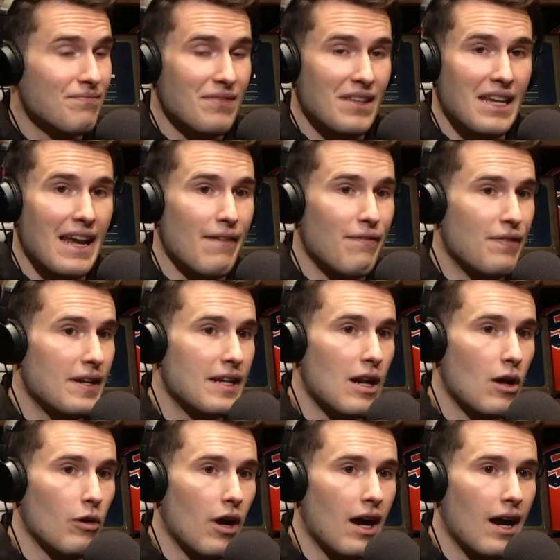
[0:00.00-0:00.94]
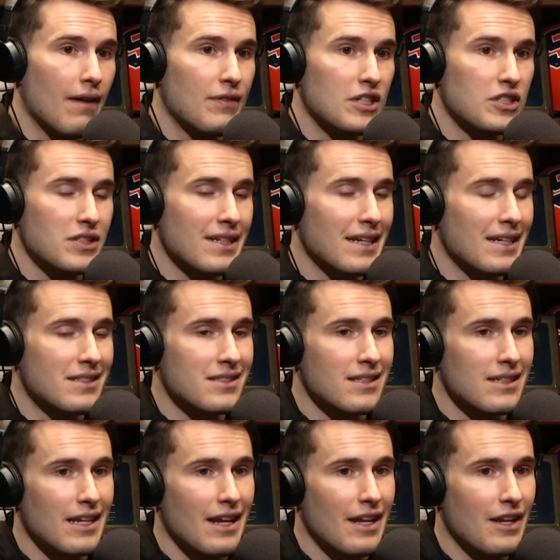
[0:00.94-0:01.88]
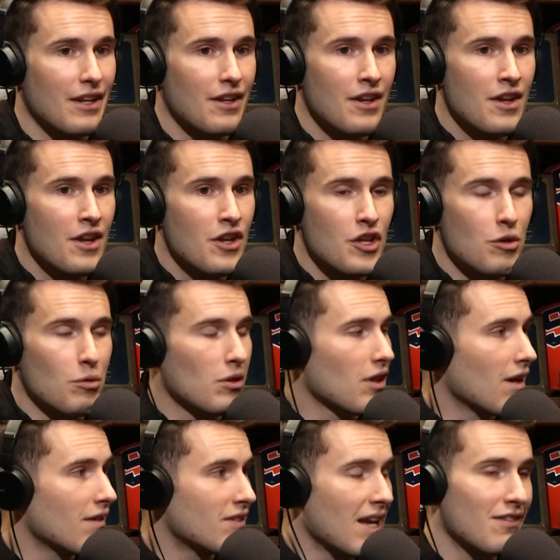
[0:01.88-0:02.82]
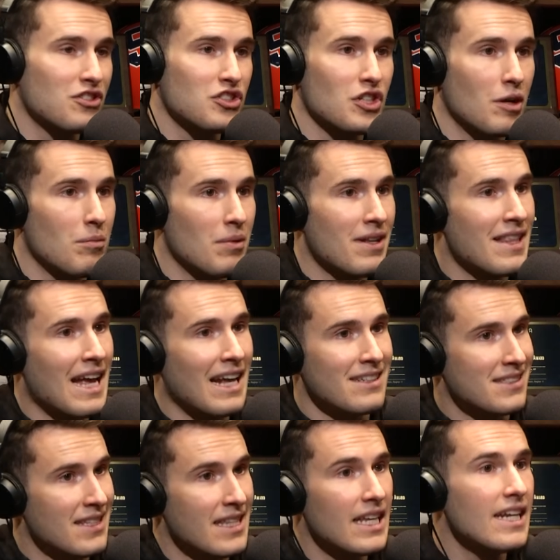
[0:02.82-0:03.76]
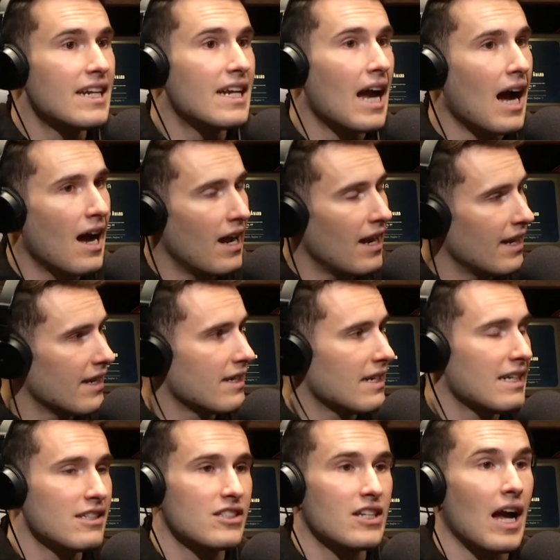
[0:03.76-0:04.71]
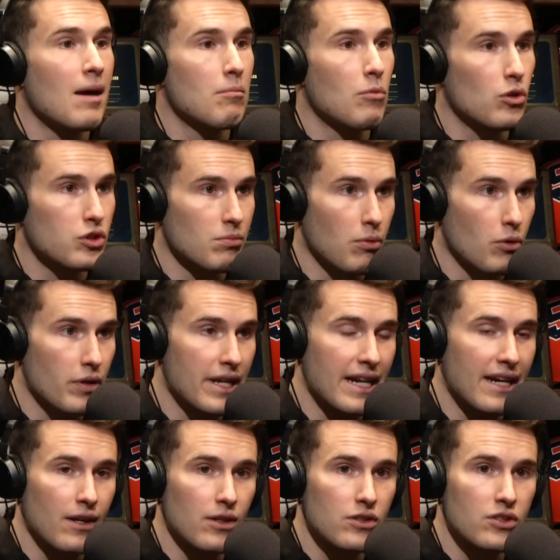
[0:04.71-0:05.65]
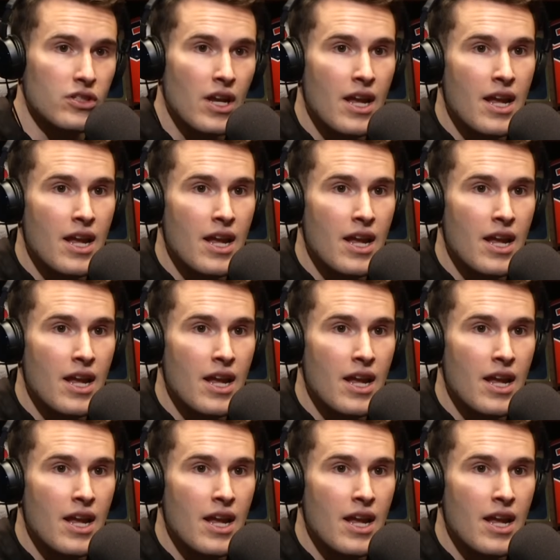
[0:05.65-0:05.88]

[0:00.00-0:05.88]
If, obviously you would love to have someone that's the guy and he's got multiple years.